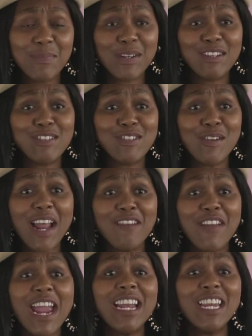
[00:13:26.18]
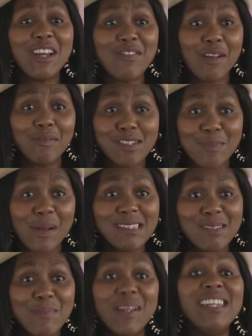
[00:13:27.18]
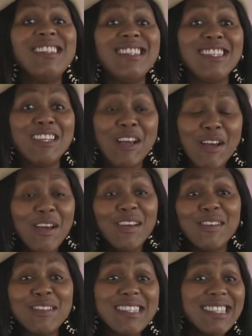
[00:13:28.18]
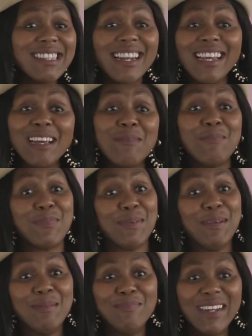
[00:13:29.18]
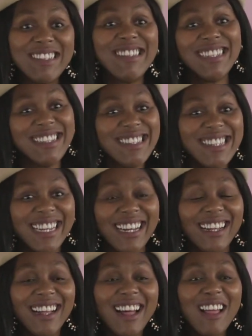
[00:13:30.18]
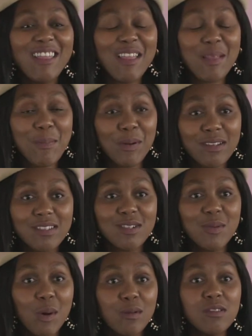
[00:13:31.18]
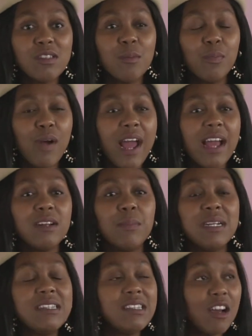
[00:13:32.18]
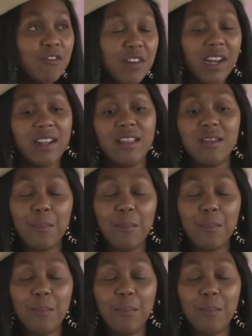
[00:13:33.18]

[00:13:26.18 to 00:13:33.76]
because you don't have any of the responsibility. You sleep much easier than the person who owns the brand, but definitely the